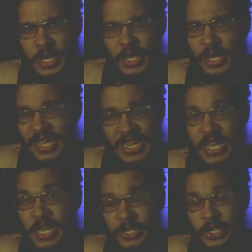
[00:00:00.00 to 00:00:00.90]
And
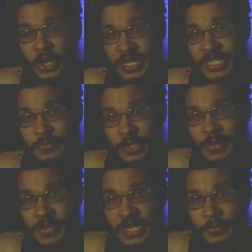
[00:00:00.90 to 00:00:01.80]
Helico, he's
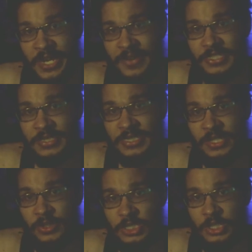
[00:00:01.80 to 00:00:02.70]
really making waves as a
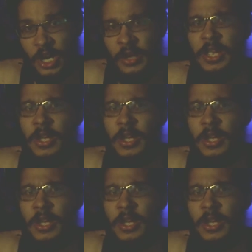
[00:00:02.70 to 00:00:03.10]
single star.